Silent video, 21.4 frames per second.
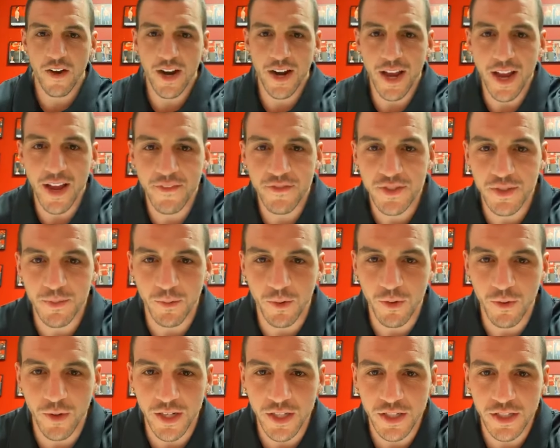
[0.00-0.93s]
I have some
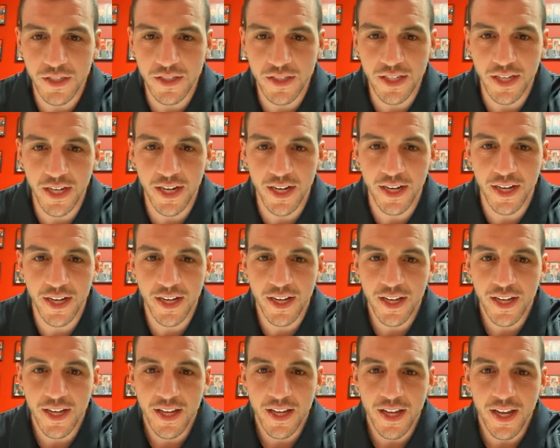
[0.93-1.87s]
questions here.
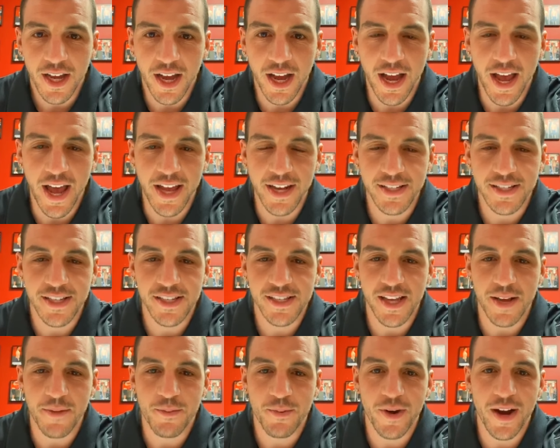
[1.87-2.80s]
Anna says,
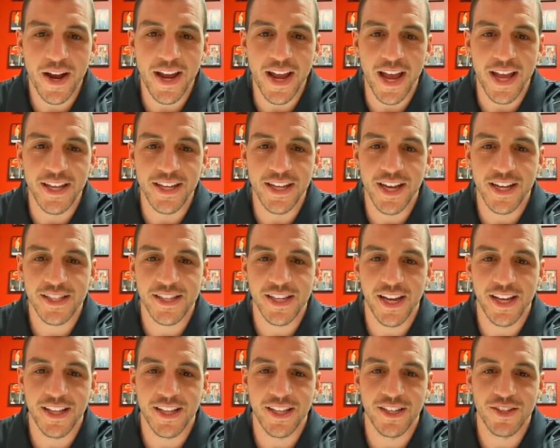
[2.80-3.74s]
I pray, and yes,
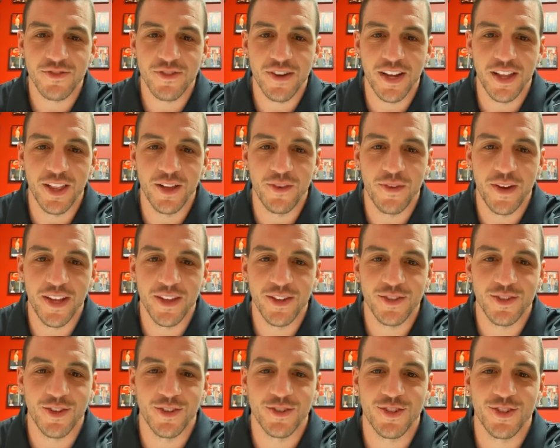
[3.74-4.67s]
Anthony's right, love
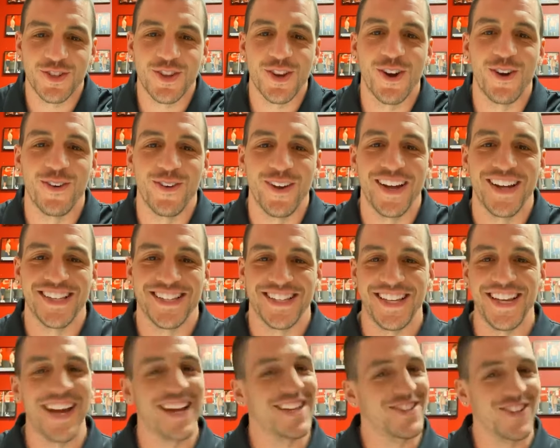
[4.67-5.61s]
handles don't just go away.
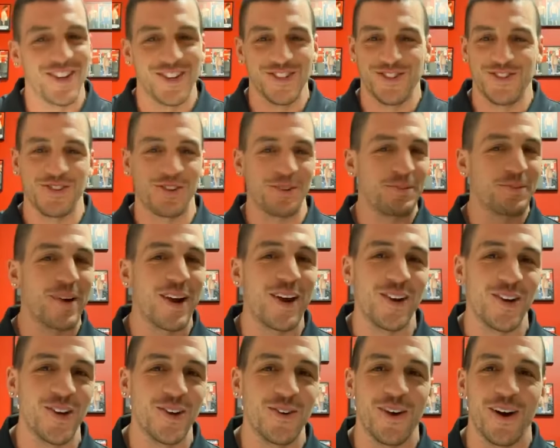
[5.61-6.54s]
See, I told you, you can pray
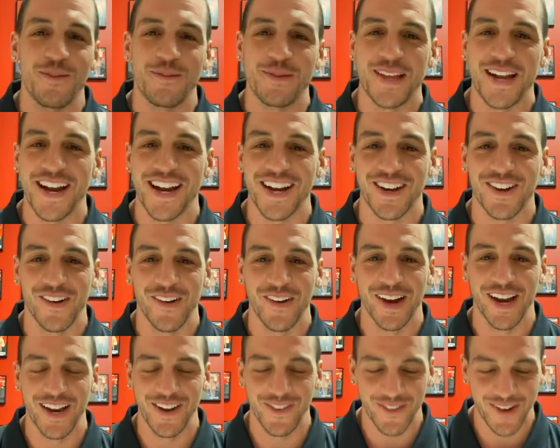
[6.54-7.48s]
all you want, but they're not
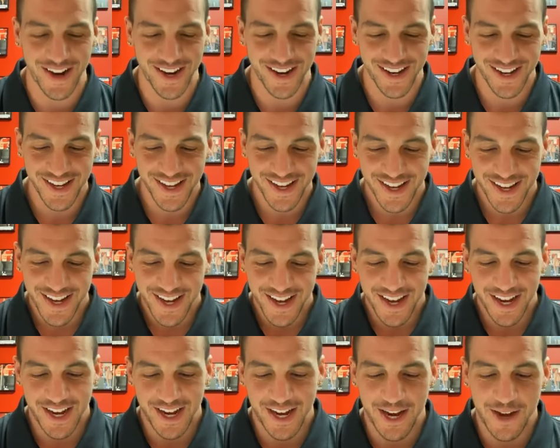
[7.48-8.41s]
going anywhere.
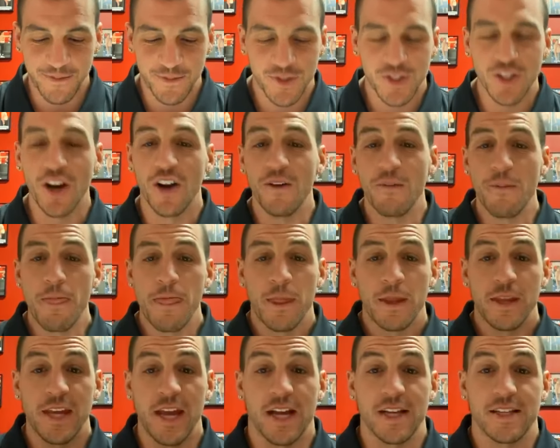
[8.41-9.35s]
So,
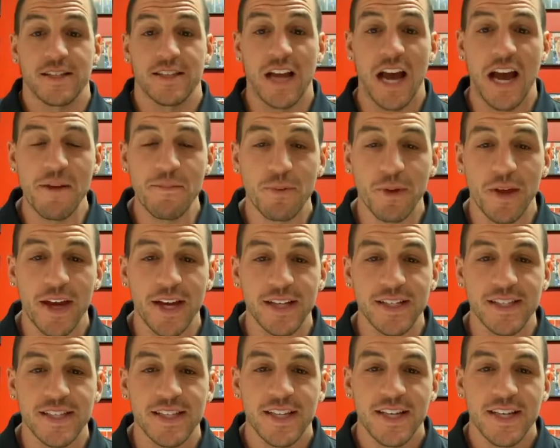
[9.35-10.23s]
yeah, side planks